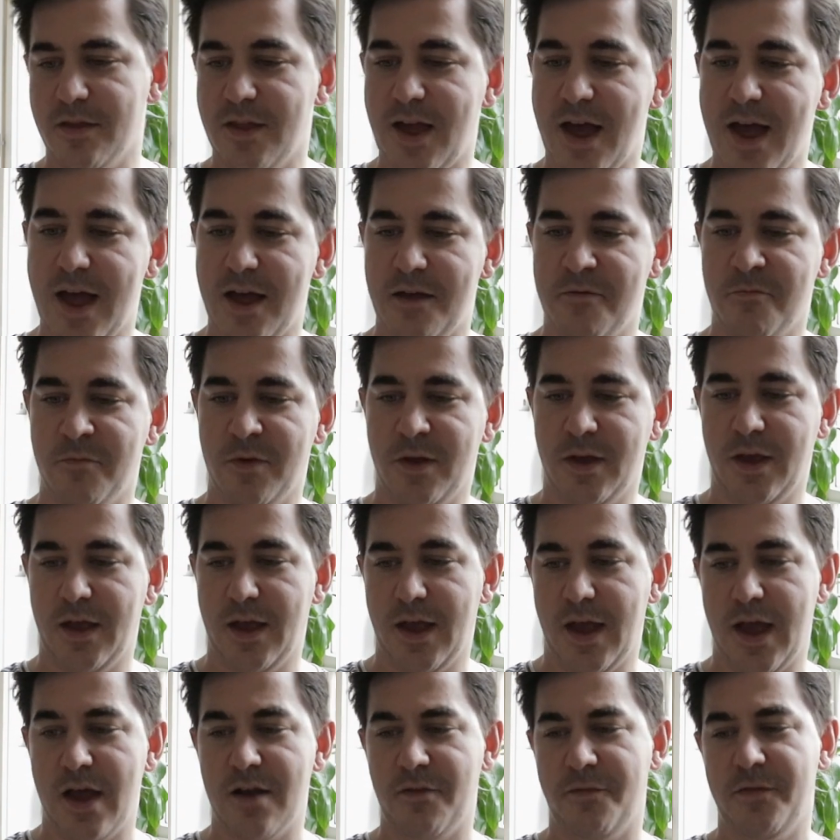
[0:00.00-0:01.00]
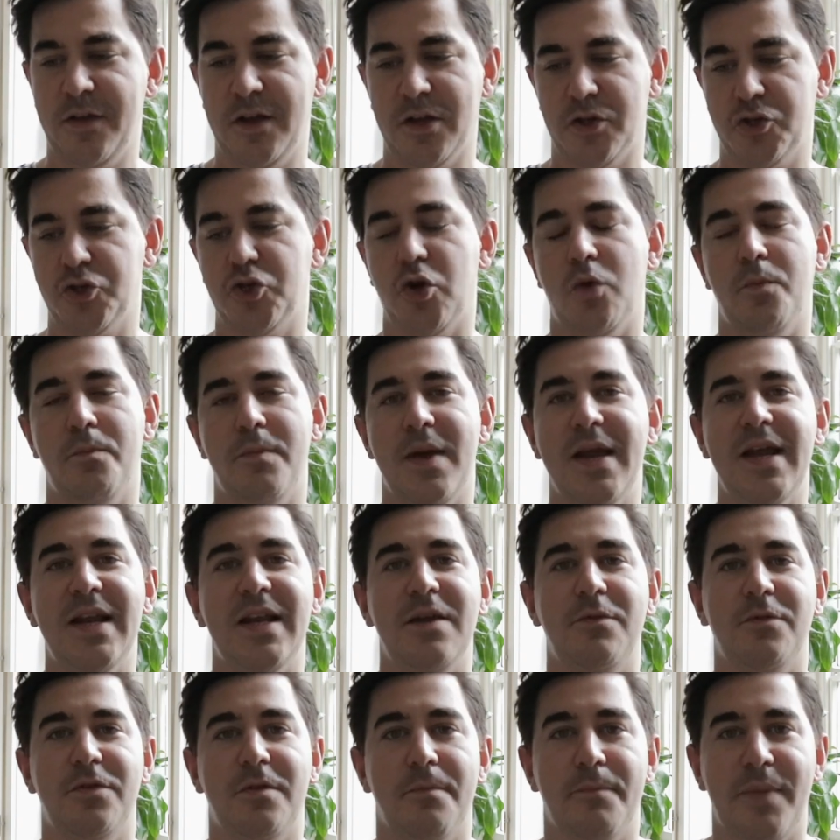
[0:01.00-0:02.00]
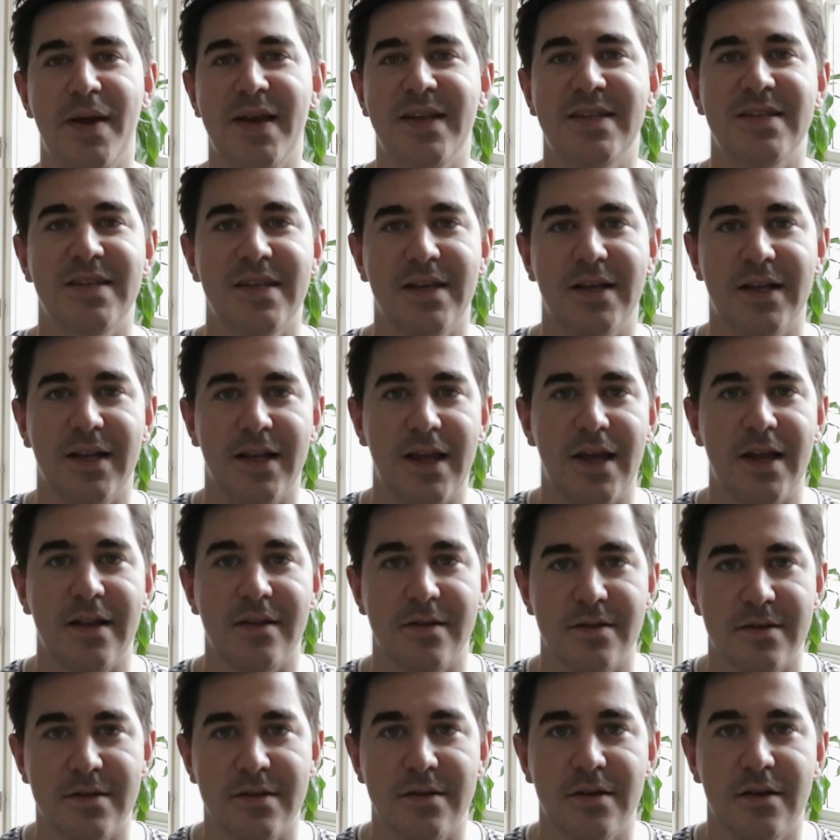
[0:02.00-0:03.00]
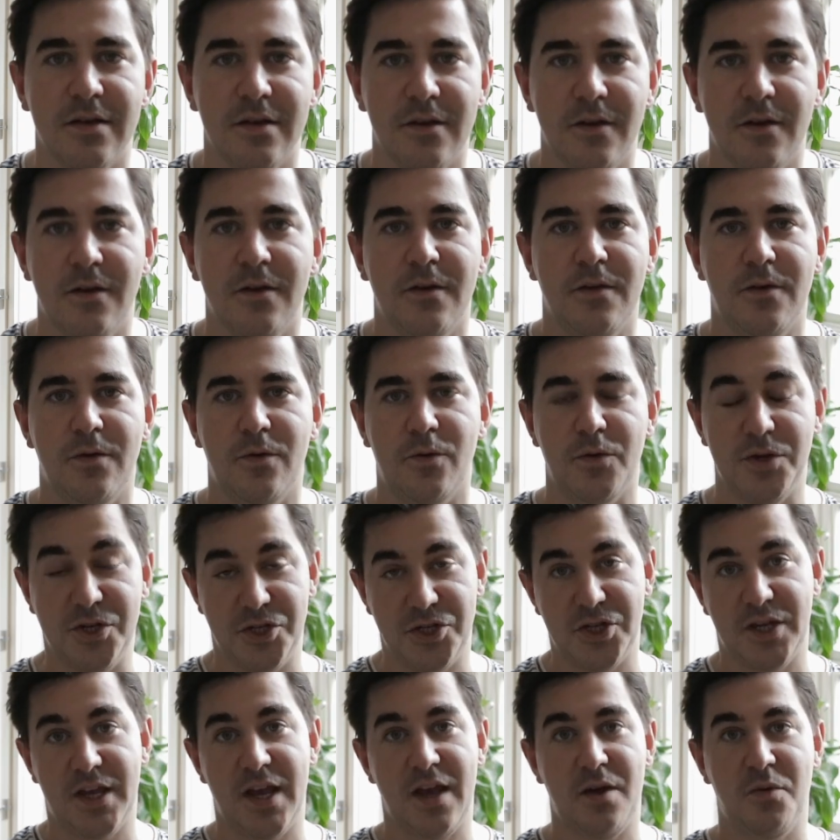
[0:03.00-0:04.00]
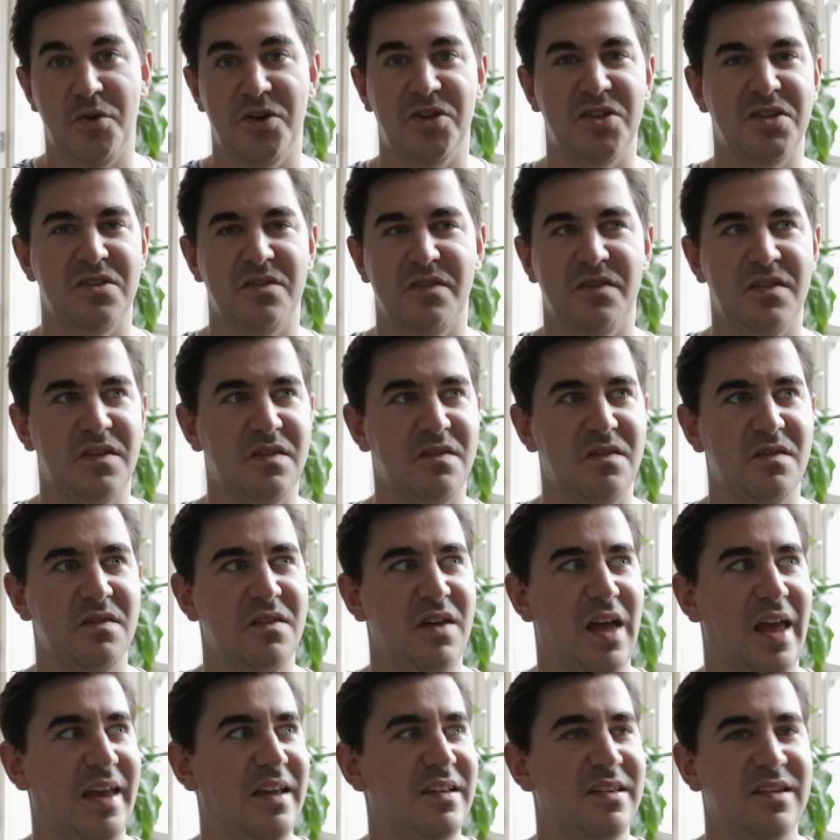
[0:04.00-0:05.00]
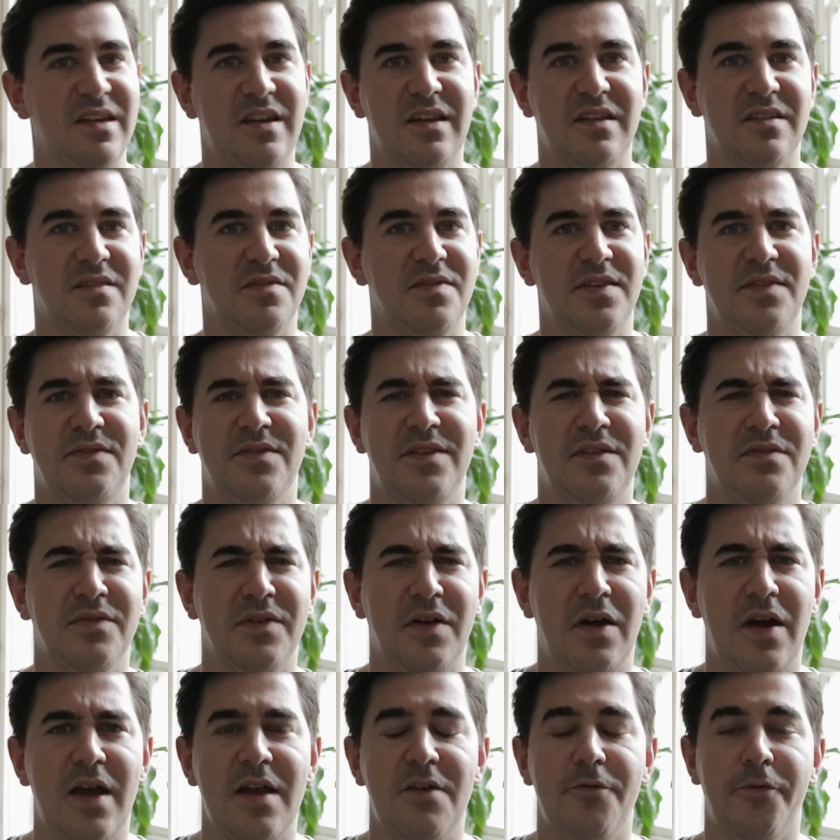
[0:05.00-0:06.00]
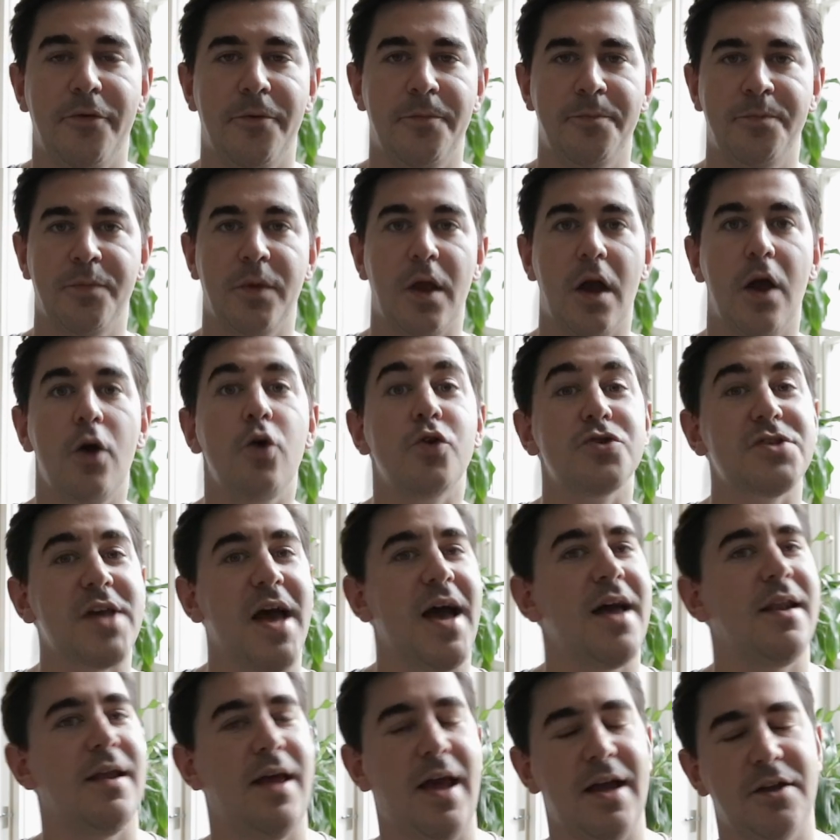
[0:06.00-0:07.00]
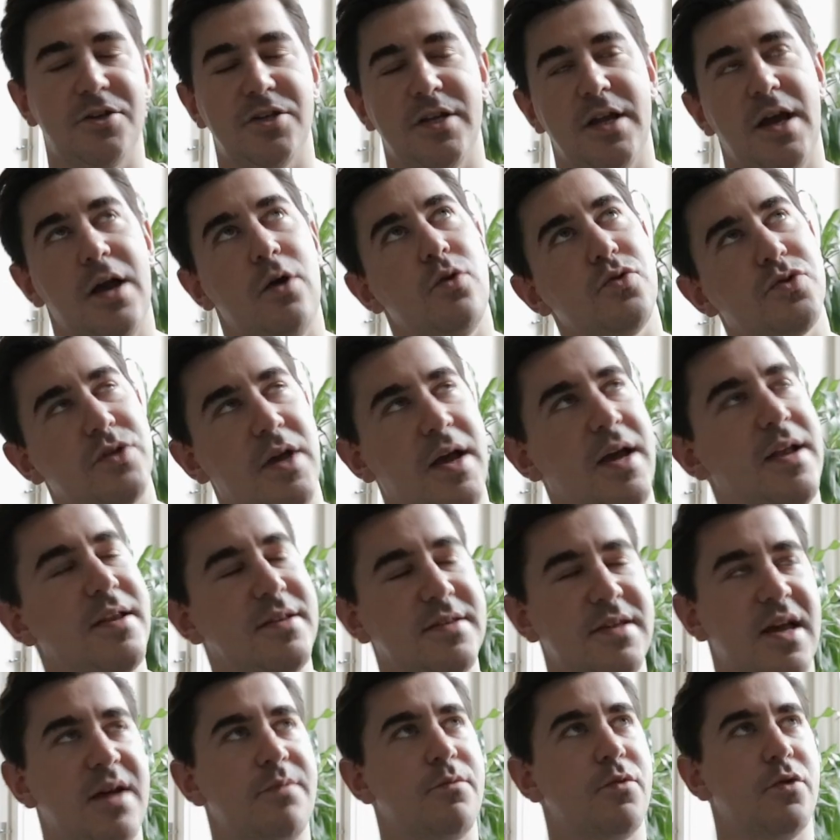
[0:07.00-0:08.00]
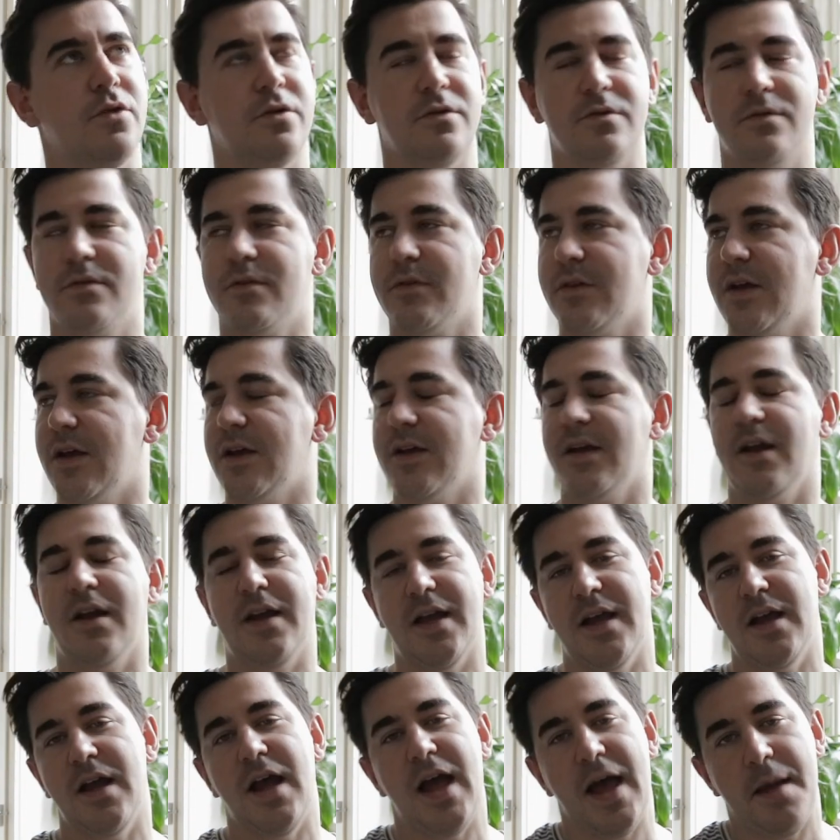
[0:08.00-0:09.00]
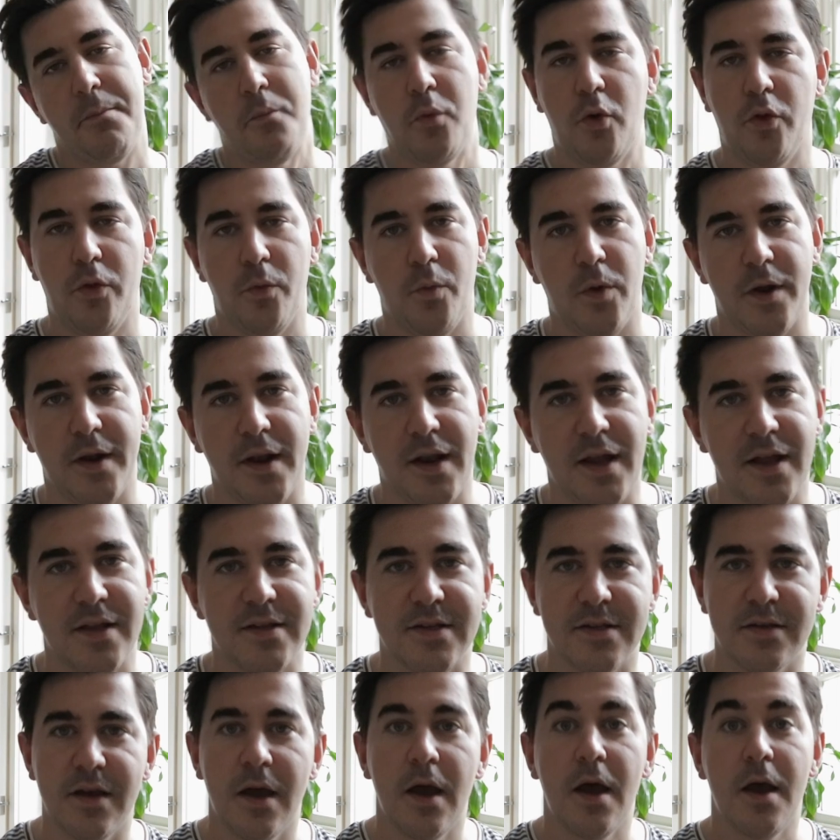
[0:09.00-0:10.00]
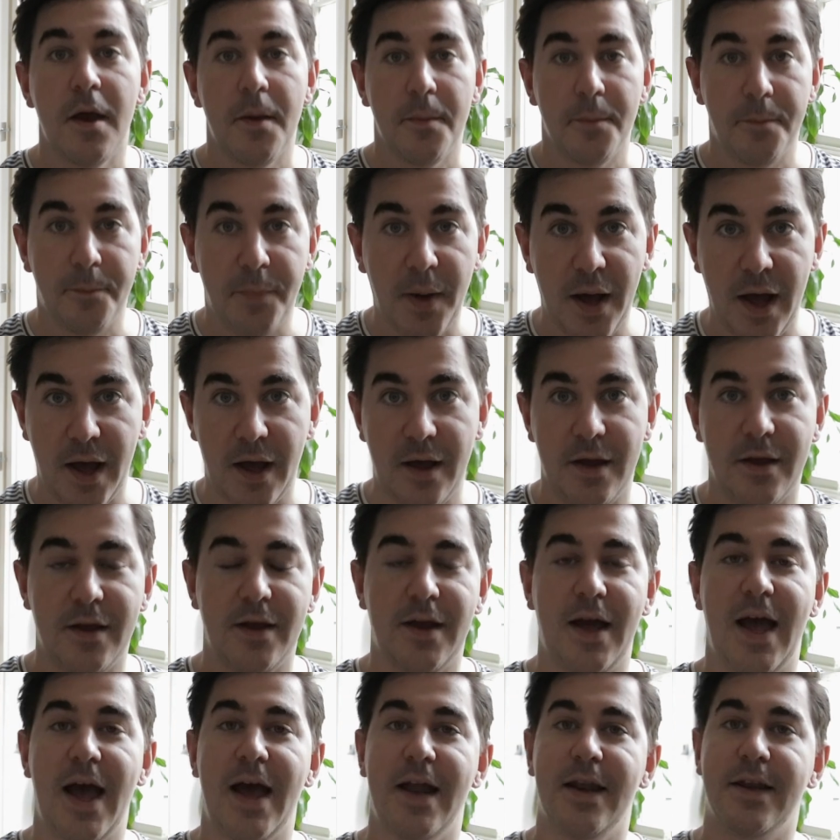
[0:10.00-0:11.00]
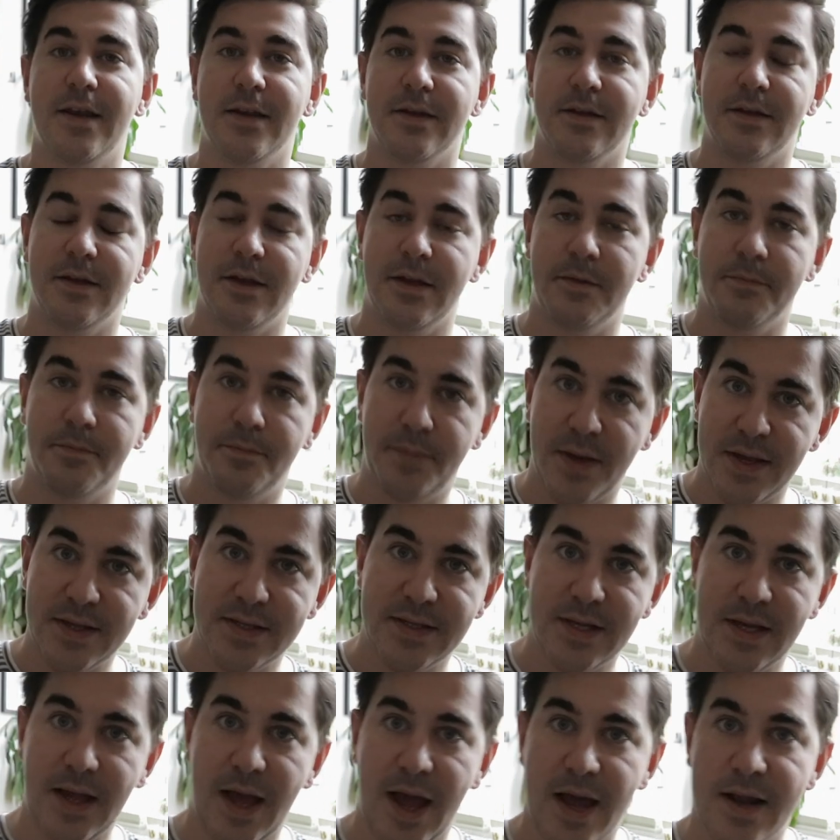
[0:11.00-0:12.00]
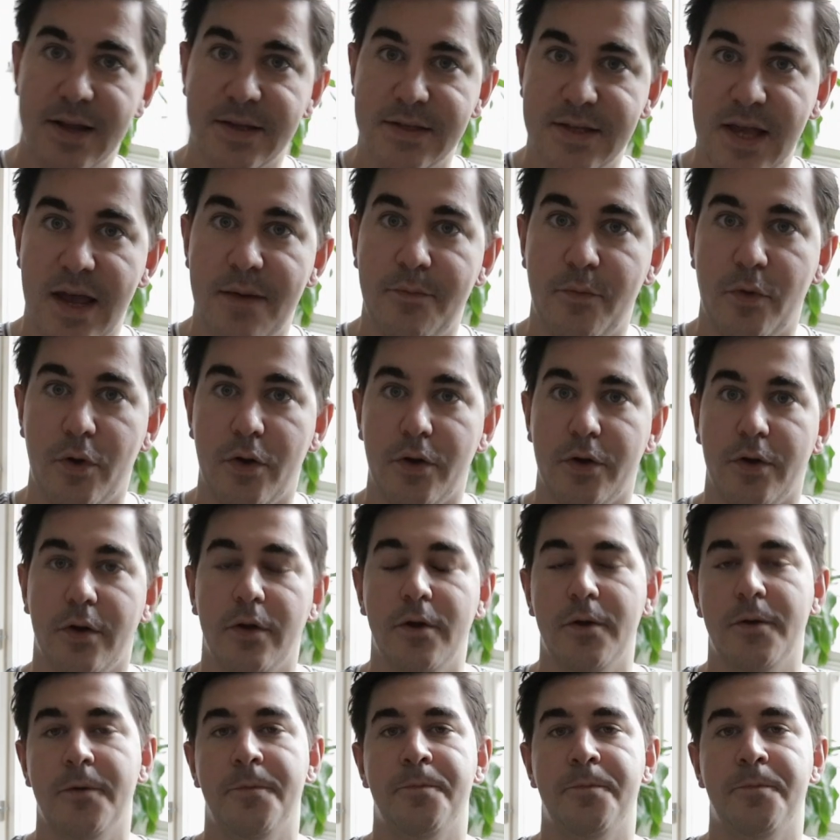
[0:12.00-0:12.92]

That, and I think I shot mainly with the basic lens, which you get, which is I think 18 to 55. I also had a Tamron. I had more than one lens. But I had a Tamron